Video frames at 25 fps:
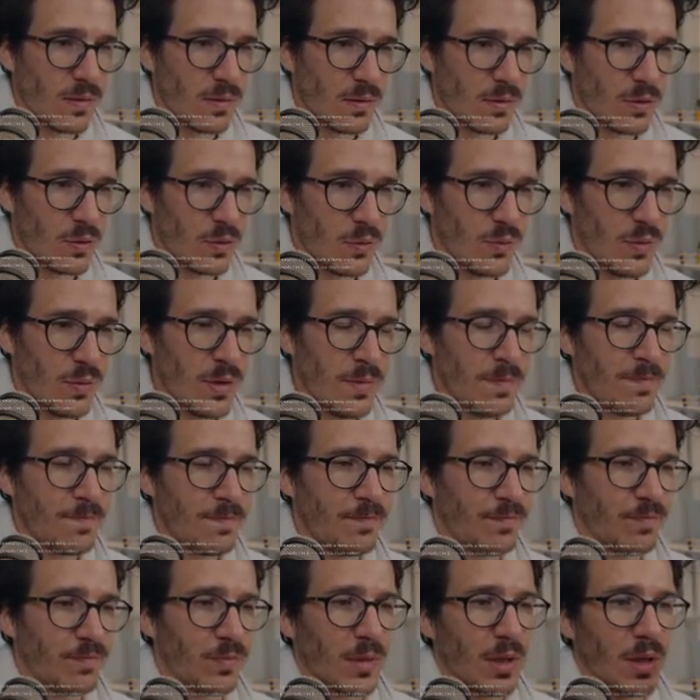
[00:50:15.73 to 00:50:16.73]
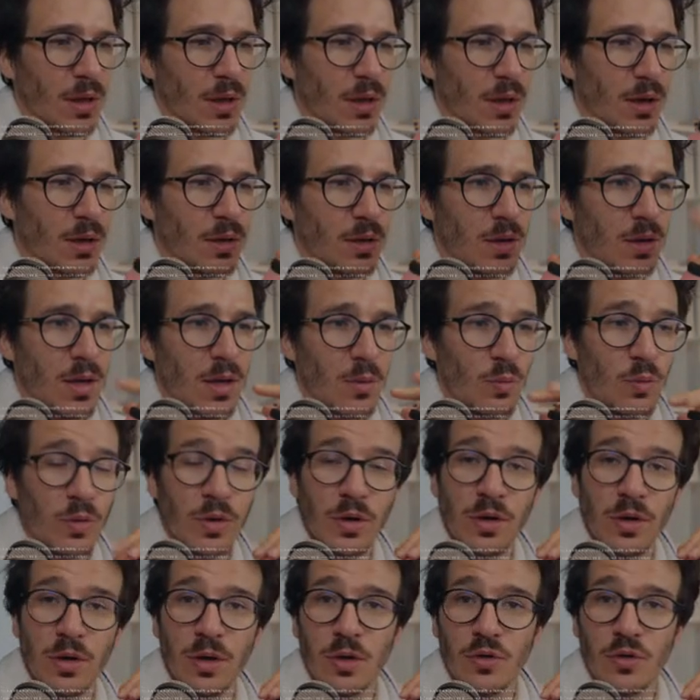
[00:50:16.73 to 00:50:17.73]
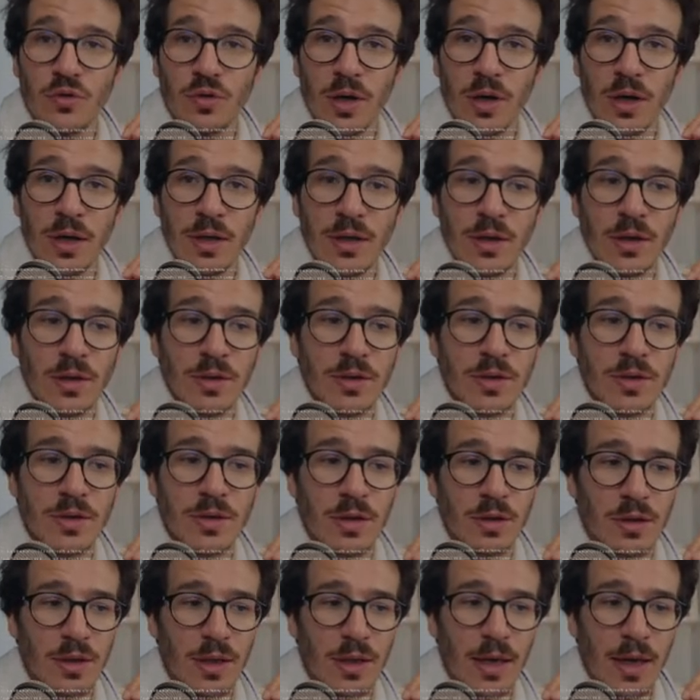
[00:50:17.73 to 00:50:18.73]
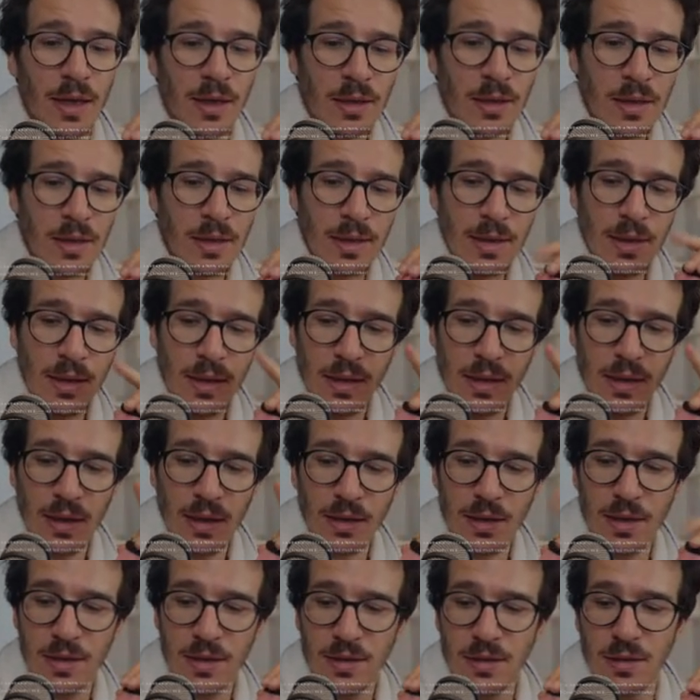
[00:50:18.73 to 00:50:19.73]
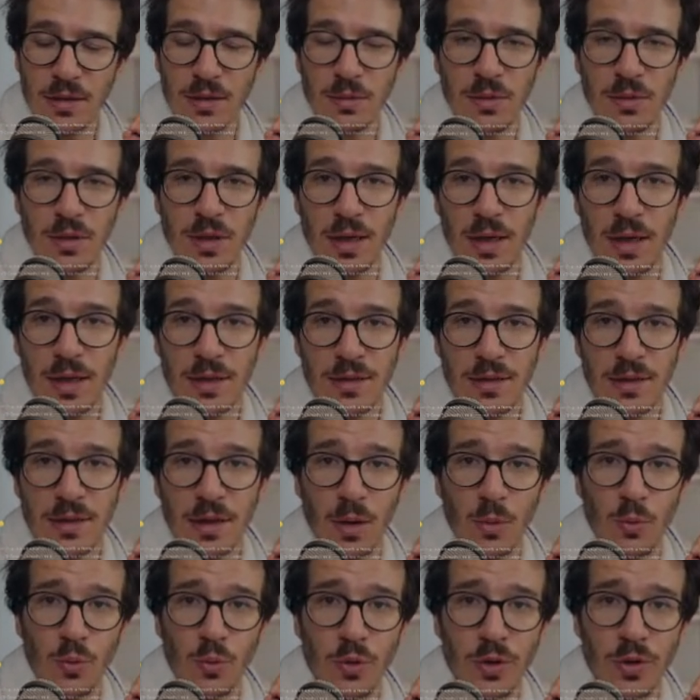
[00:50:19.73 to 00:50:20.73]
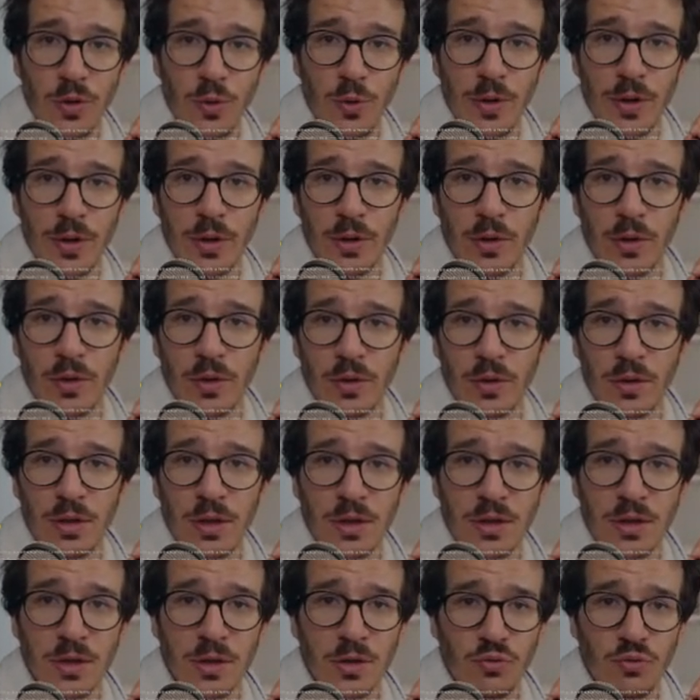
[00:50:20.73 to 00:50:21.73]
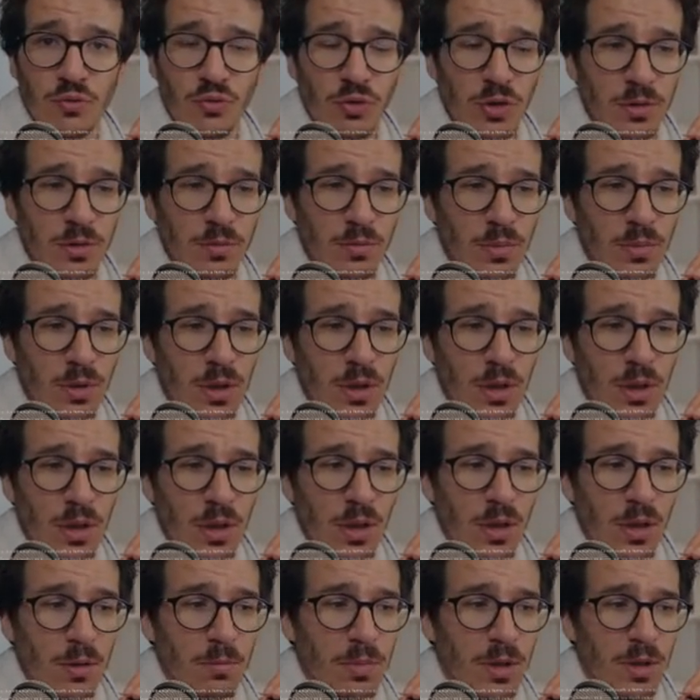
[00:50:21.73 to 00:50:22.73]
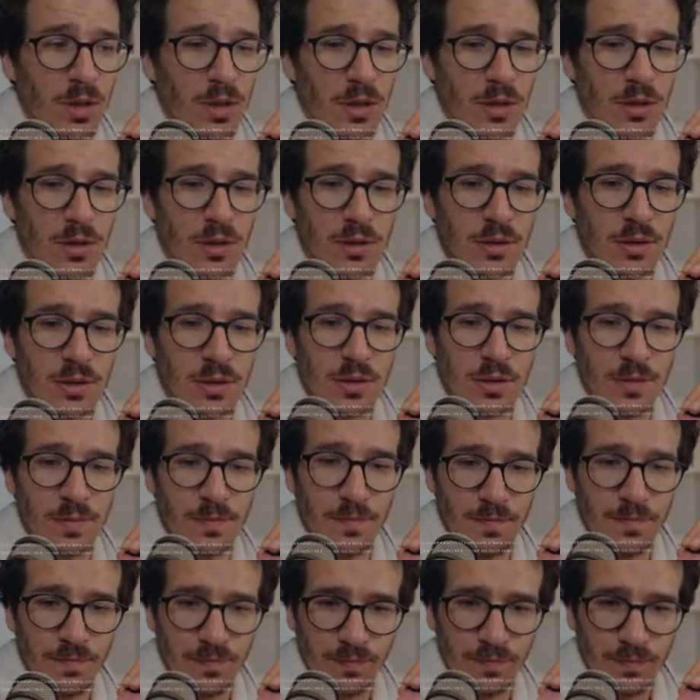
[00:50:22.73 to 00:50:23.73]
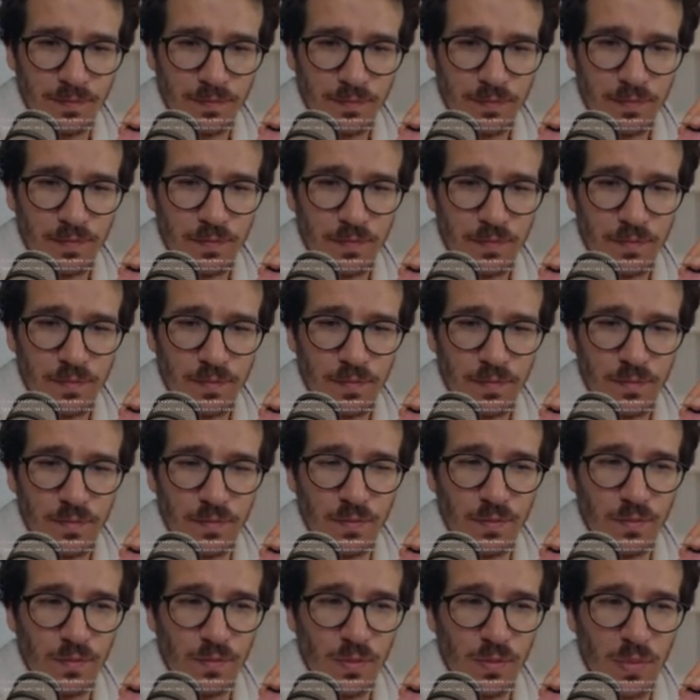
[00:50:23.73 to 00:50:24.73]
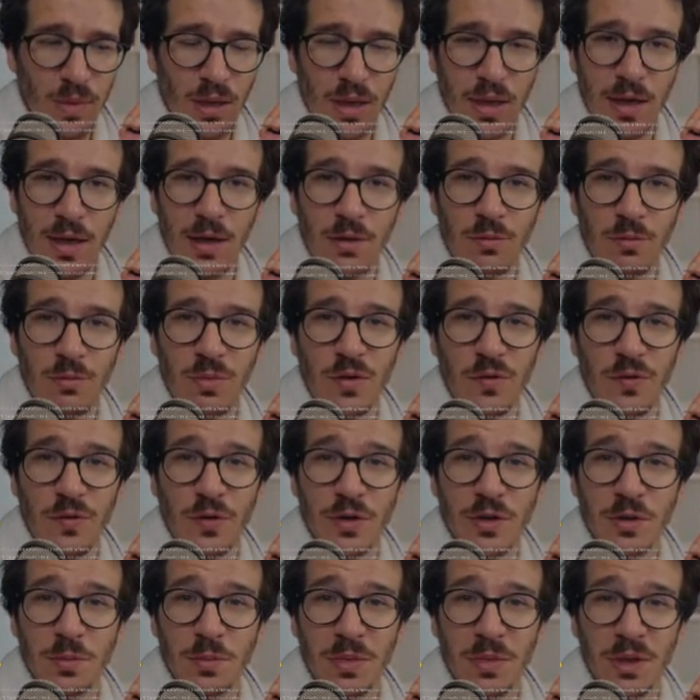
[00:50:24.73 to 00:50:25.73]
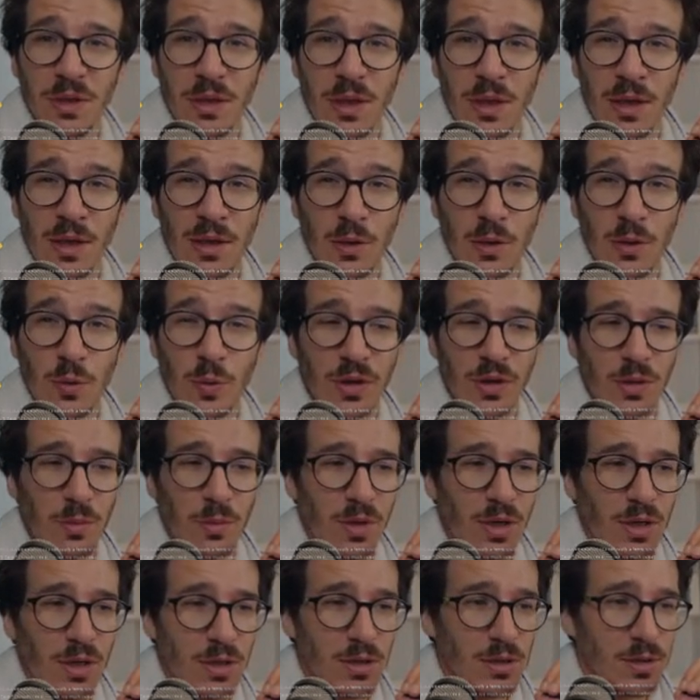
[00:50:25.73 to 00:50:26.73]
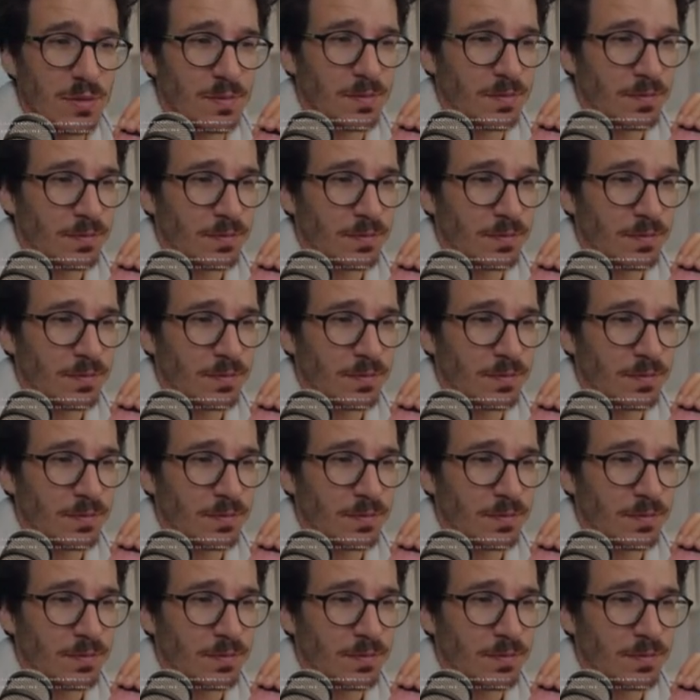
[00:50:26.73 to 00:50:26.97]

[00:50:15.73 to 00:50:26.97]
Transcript: three, and then we're gonna try yarn start again. And that's gonna be the last time we do it on this stream because I have my first meeting in 20 minutes.